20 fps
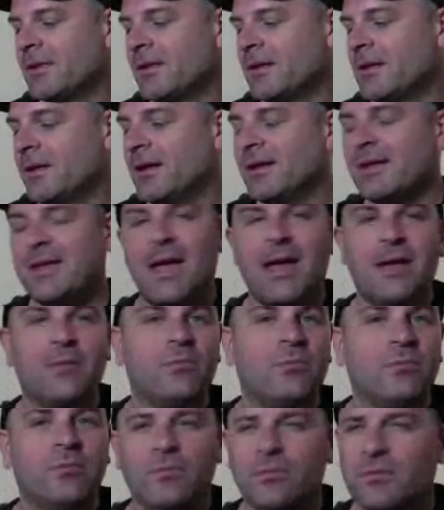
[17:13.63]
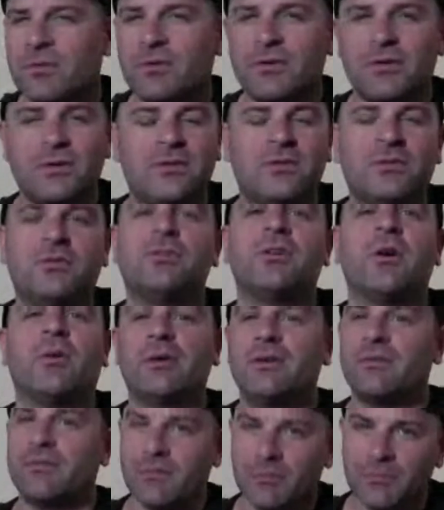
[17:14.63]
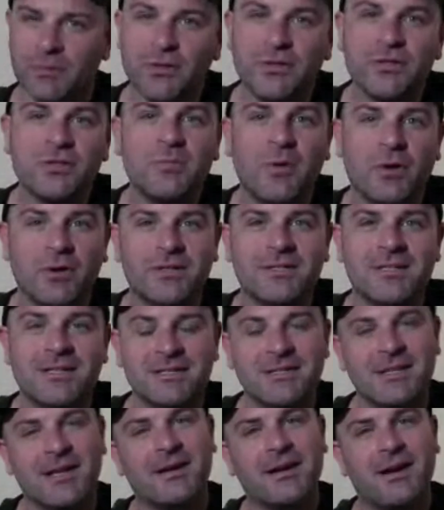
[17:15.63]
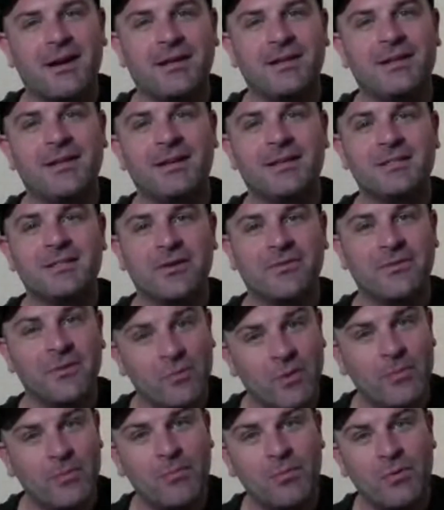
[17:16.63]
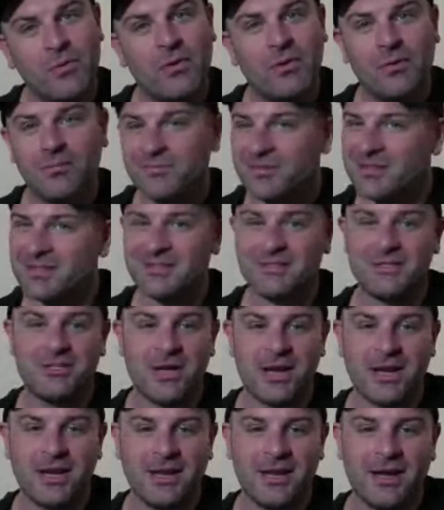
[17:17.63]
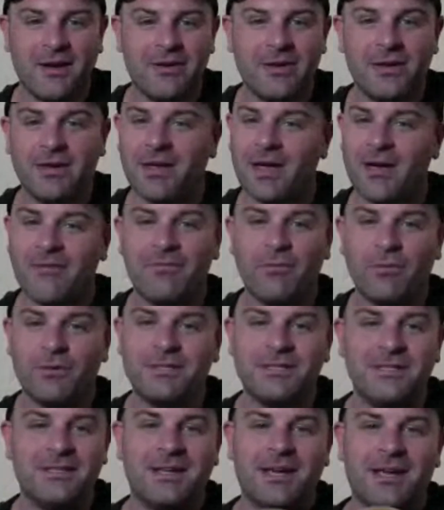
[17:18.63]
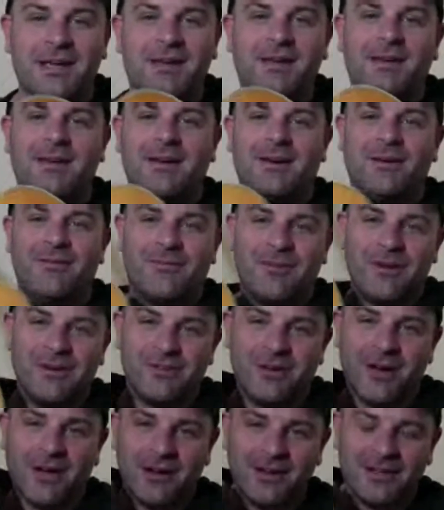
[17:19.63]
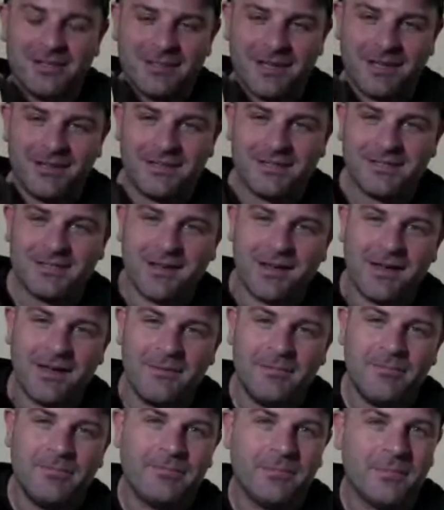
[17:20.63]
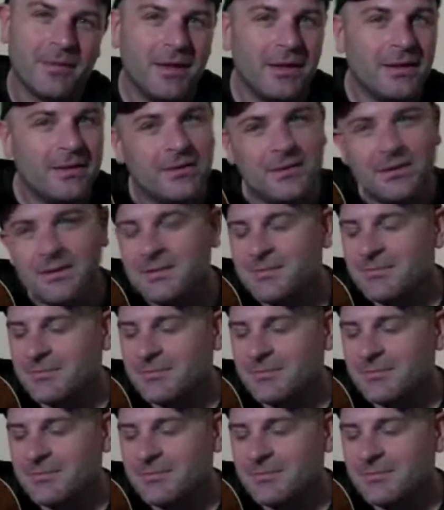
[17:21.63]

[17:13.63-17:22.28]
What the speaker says: again showing different blues boxes and that kind of thing. So if you want more, just check it out. You can get a 14-day free trial inside the site, and there's